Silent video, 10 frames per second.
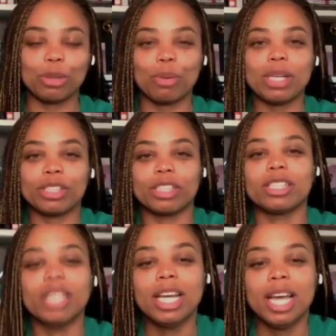
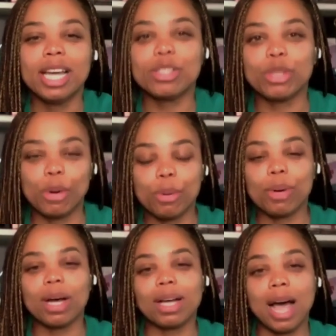generation. And
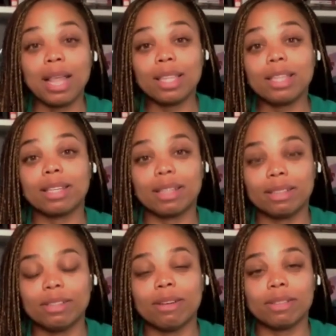so, uh, I think
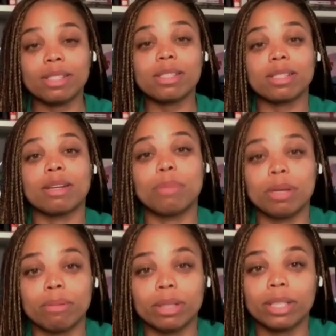you know, this is going to
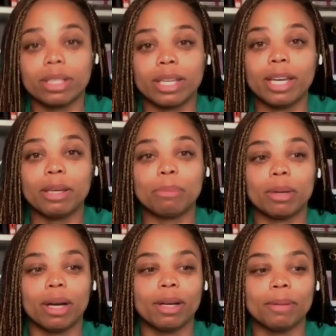be a really good
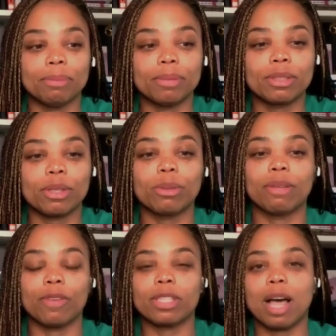game. Um,
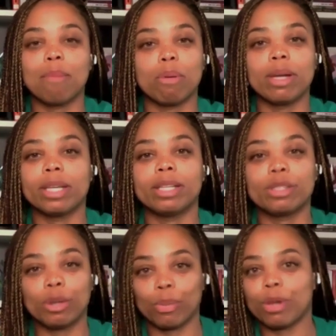certainly for Tom Brady,
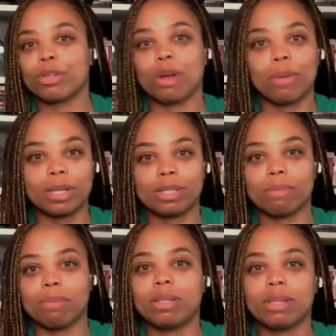his career is already
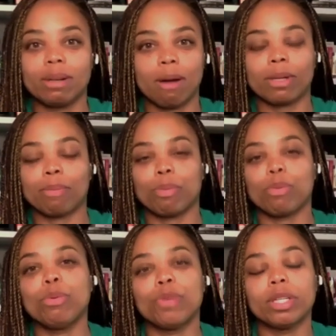cemented, already
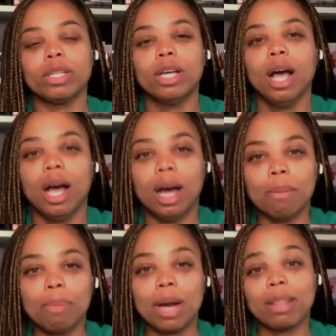proven.
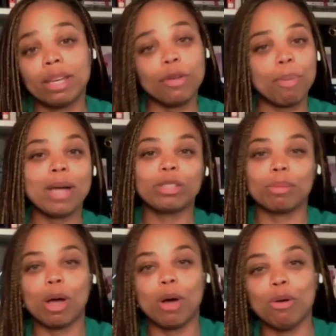Uh, but I think if you're
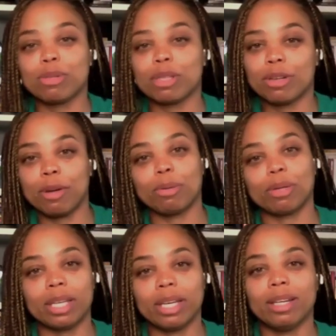Patrick Mahomes and you're able
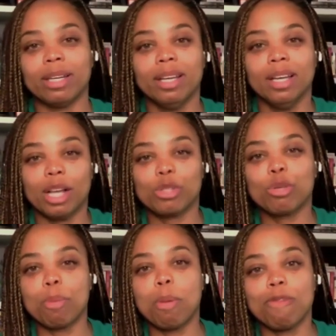to get a
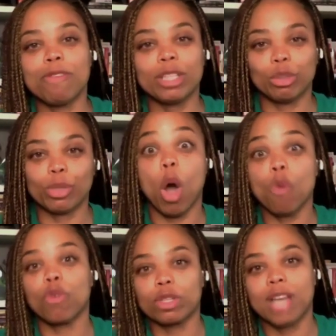Super Bowl victory
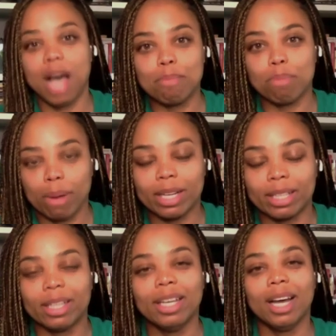over Tom
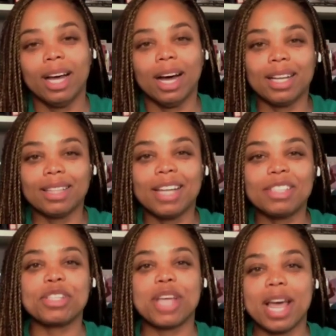Brady, mm-hmm. uh,
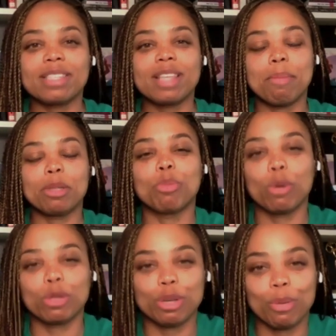that just adds that much
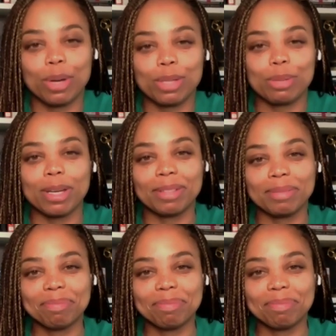more to your resume.